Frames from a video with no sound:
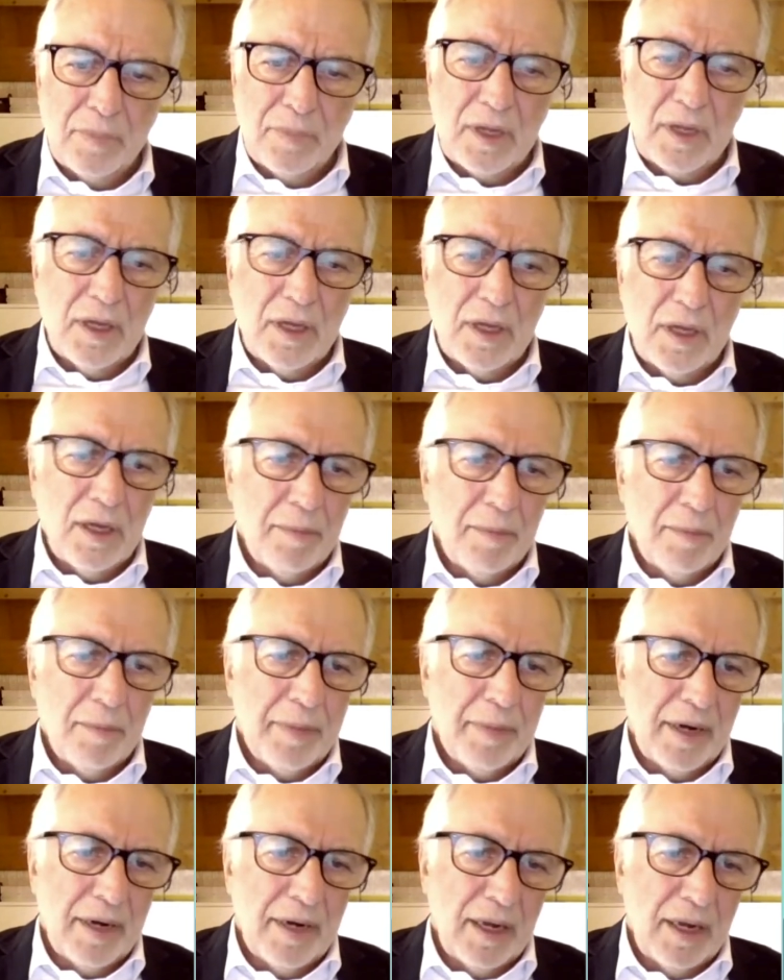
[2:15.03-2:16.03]

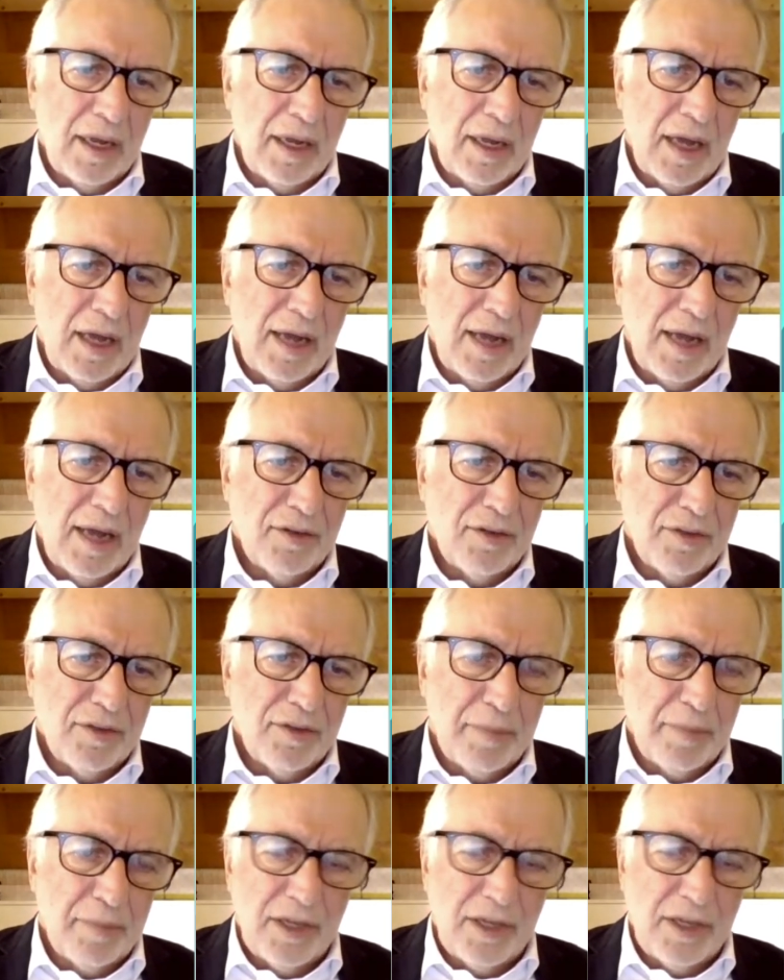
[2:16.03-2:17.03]
per
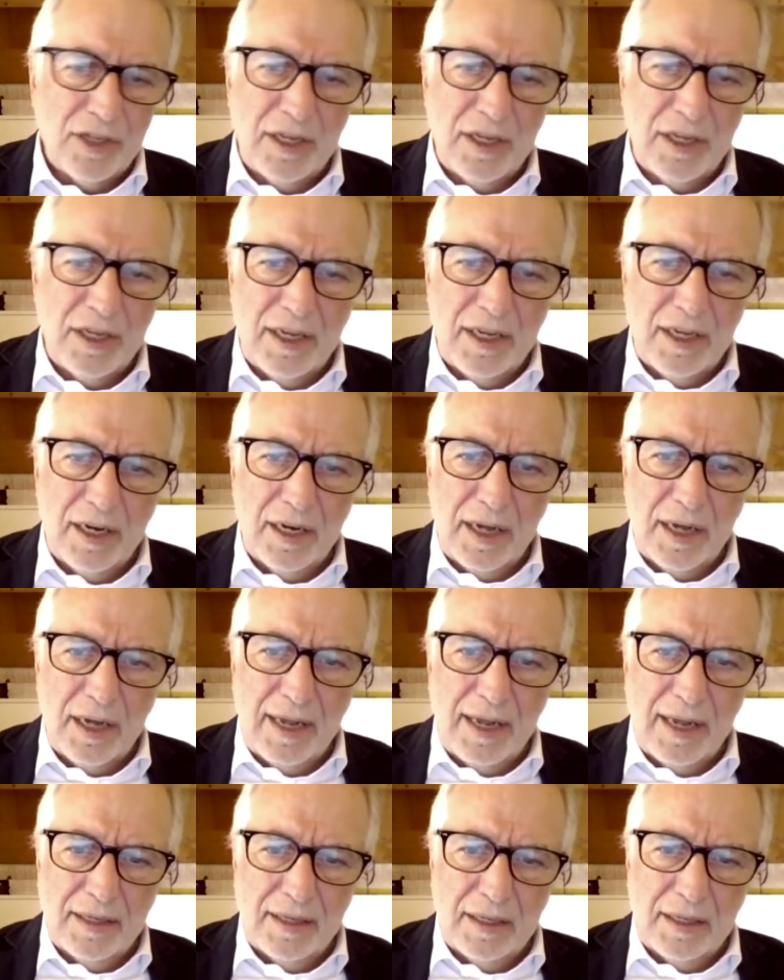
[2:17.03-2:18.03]
100 patient here,
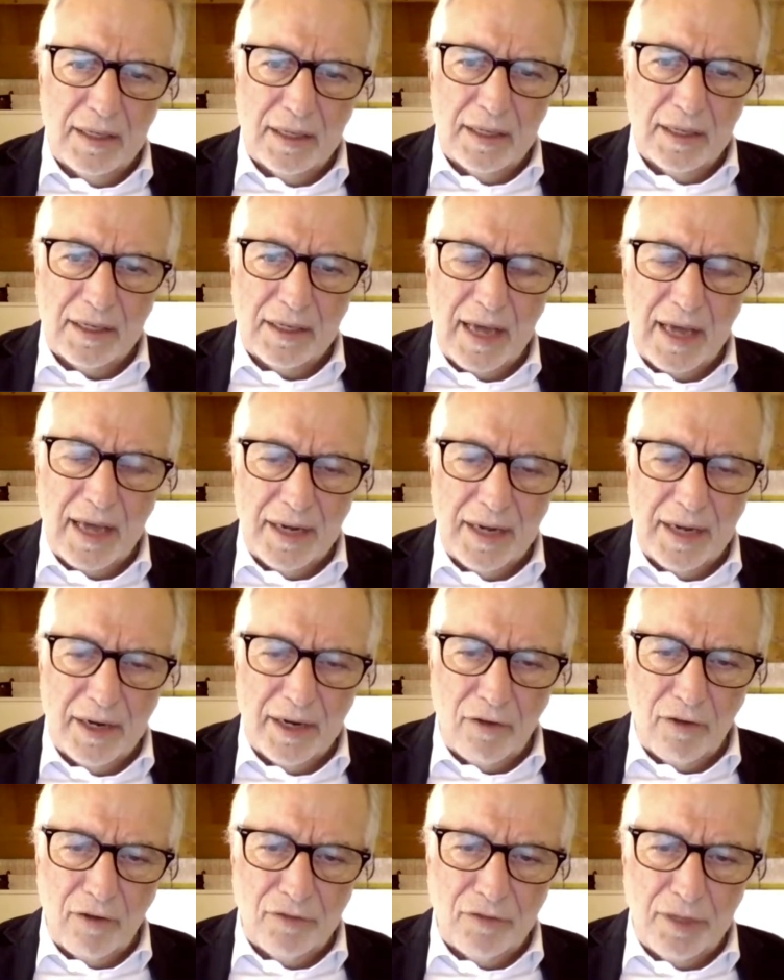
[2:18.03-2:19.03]
and the carrier
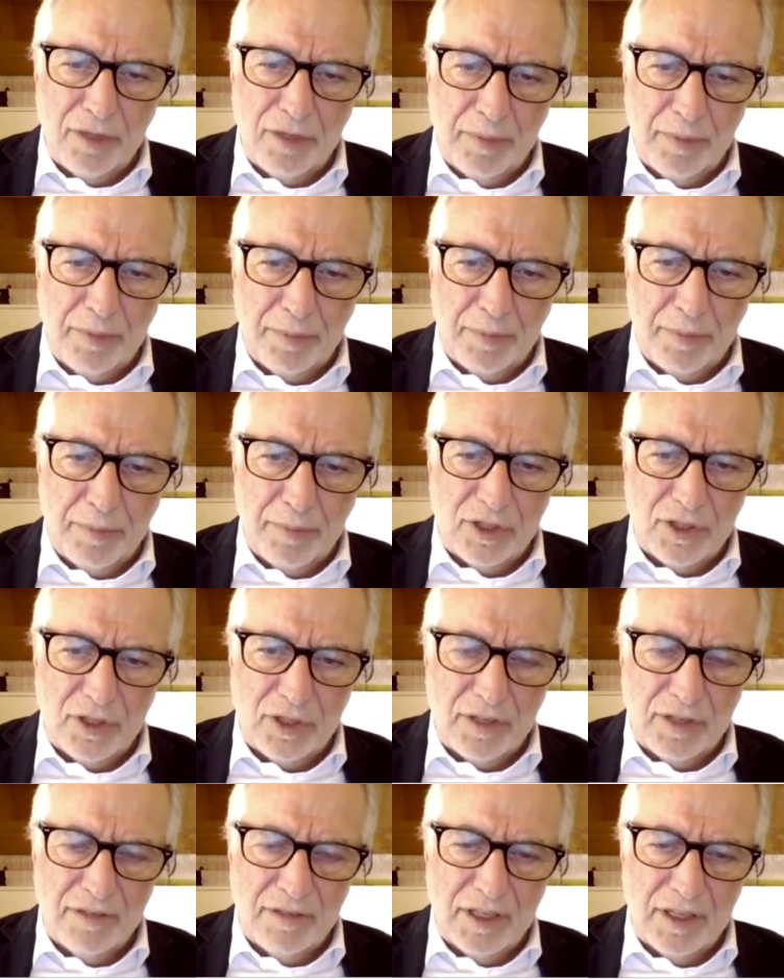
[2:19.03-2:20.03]
of triple
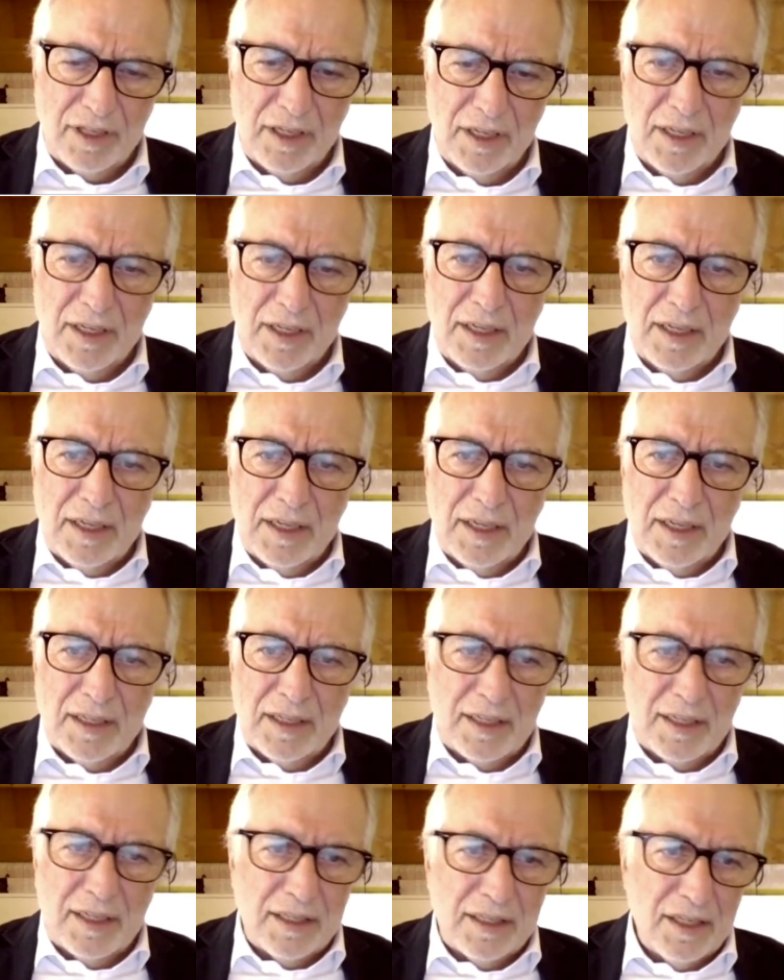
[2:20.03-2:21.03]
positivity
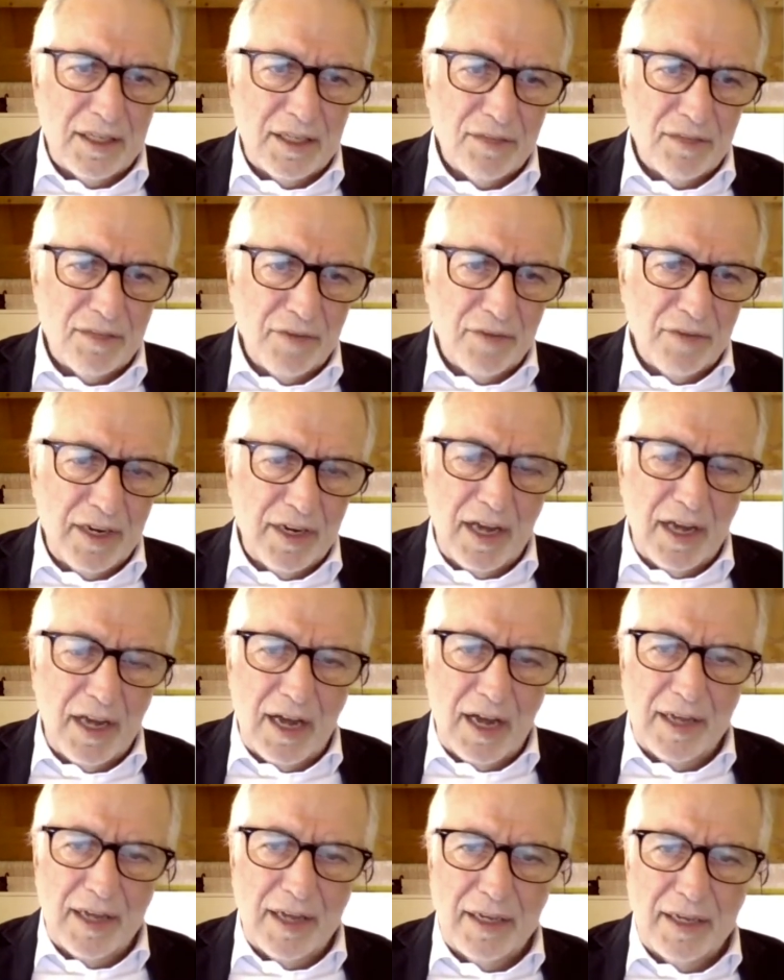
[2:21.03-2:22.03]
that is very
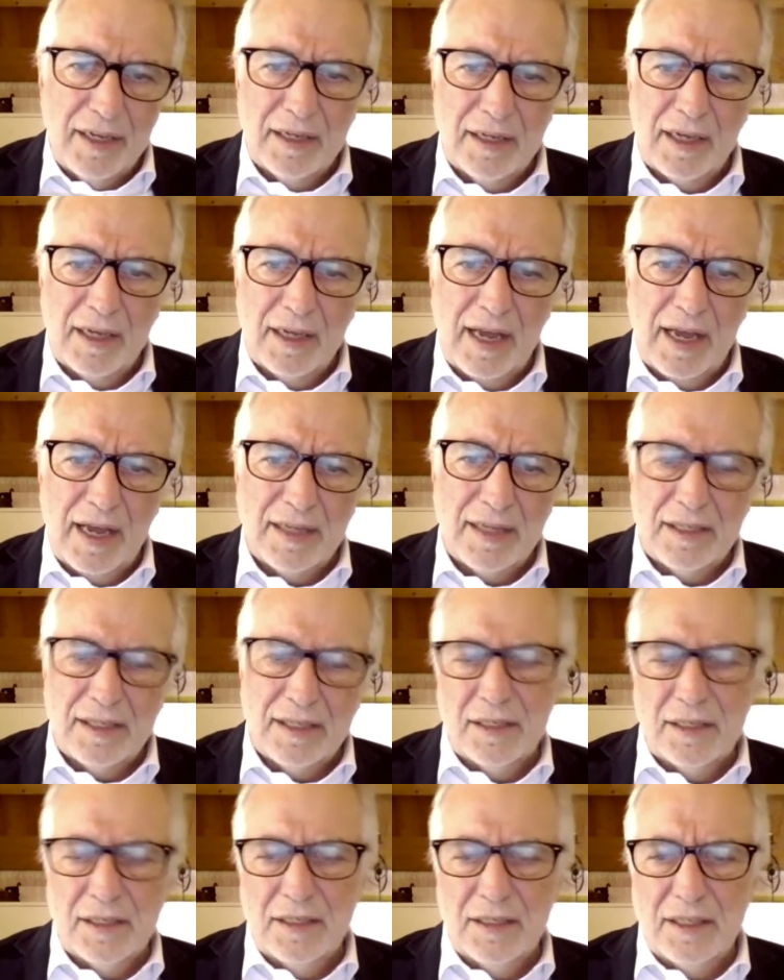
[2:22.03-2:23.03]
high, as
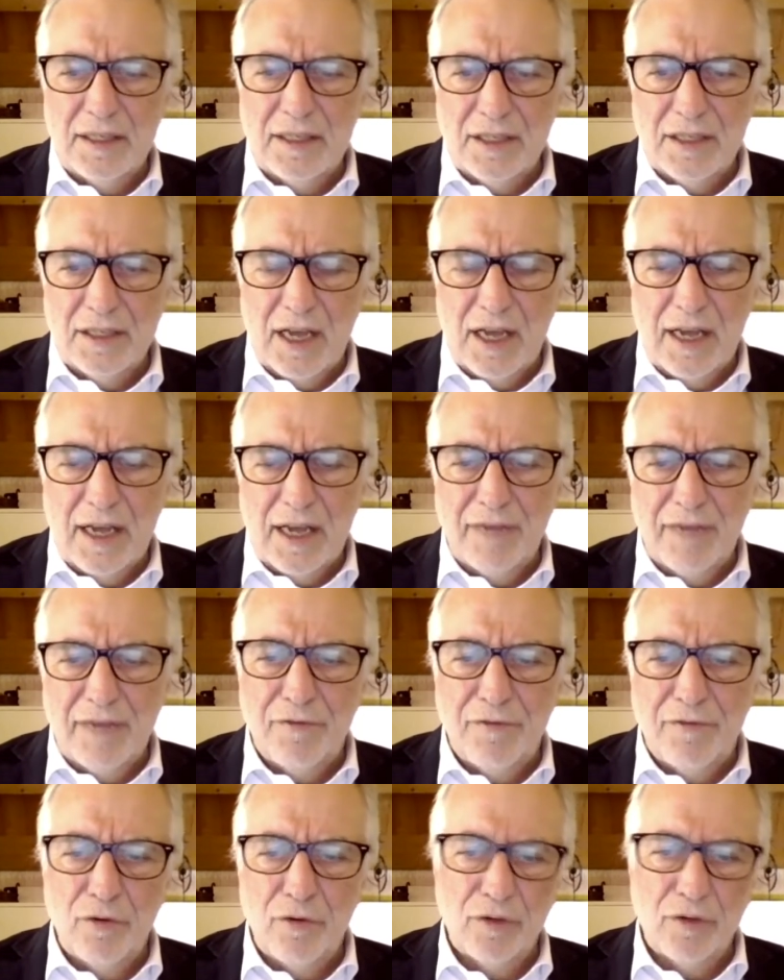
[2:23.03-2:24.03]
it is high
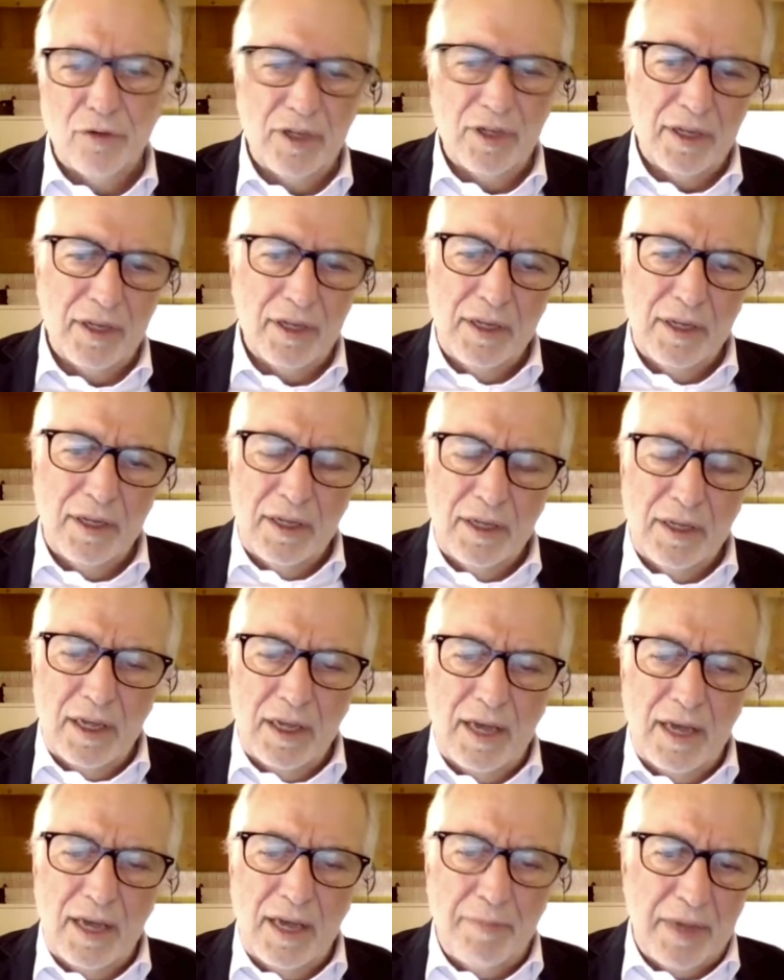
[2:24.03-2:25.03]
for the
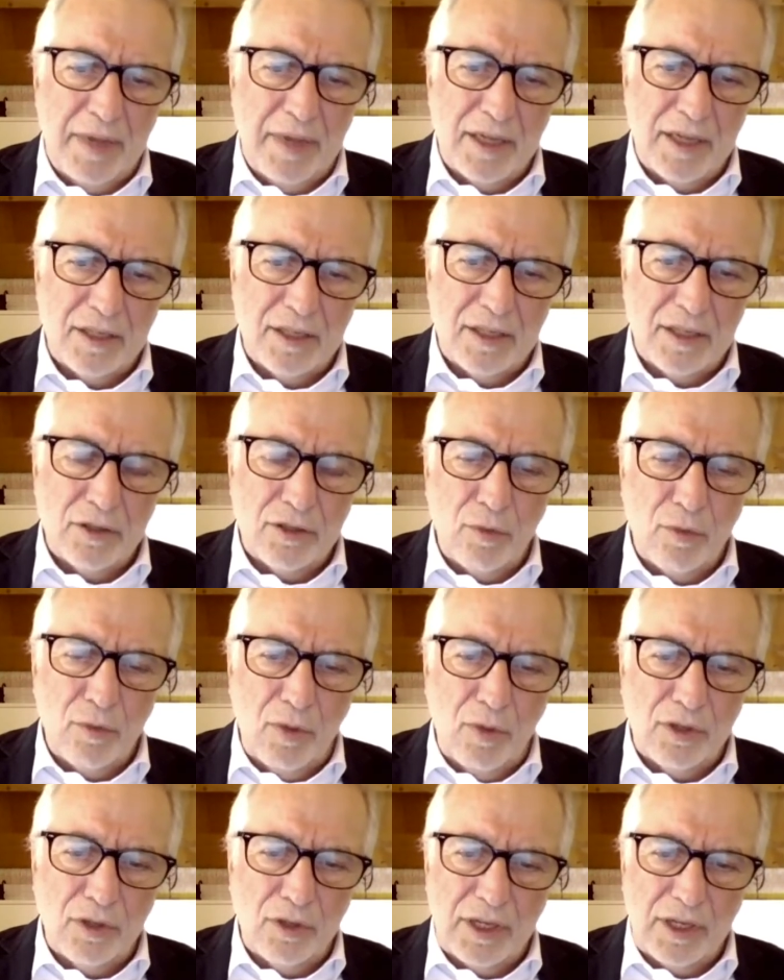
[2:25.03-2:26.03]
APS,
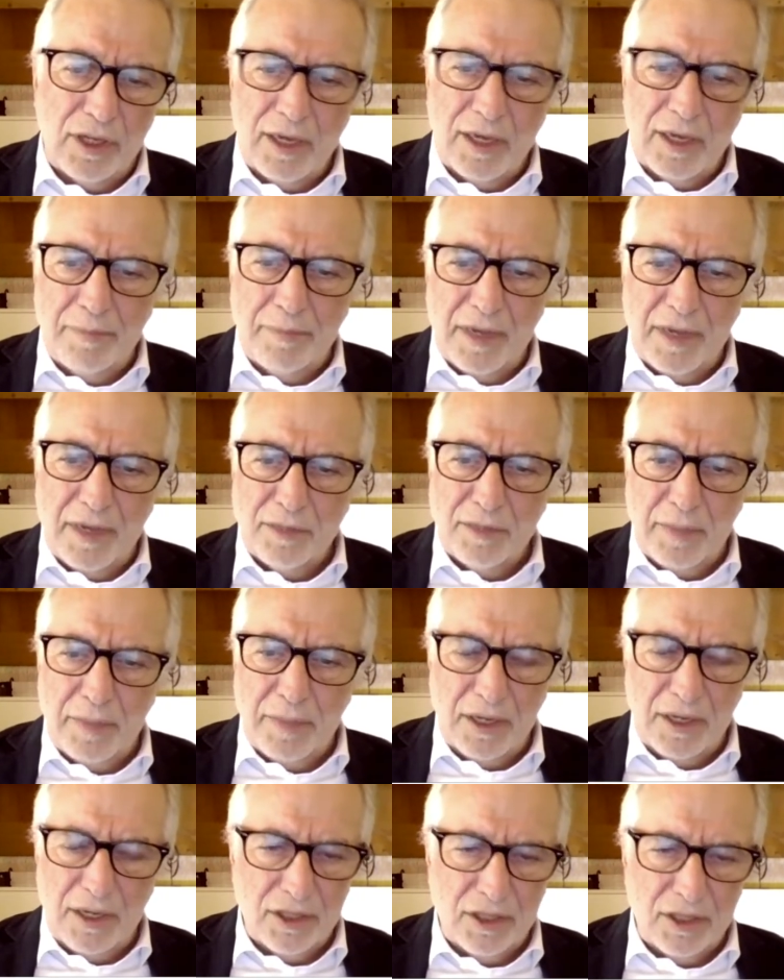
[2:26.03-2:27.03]
thrombotic APS
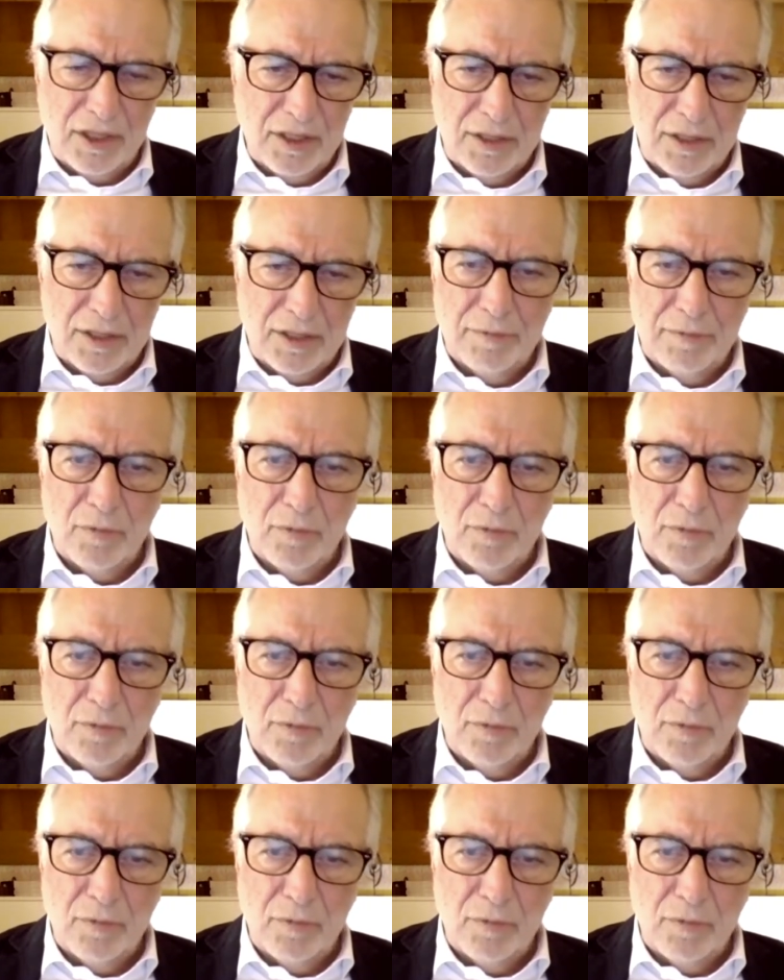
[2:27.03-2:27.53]
patients.